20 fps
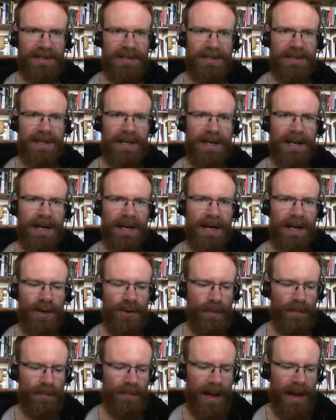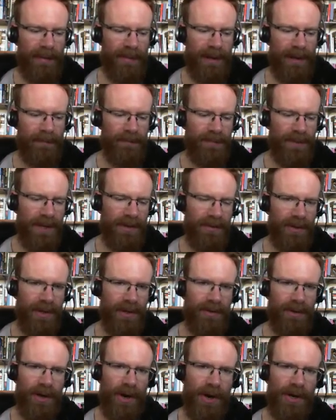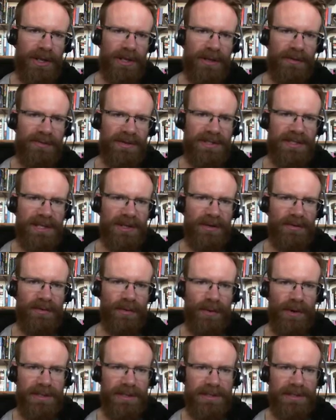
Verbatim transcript: Humbaba, the, the guardian of the cedar forest.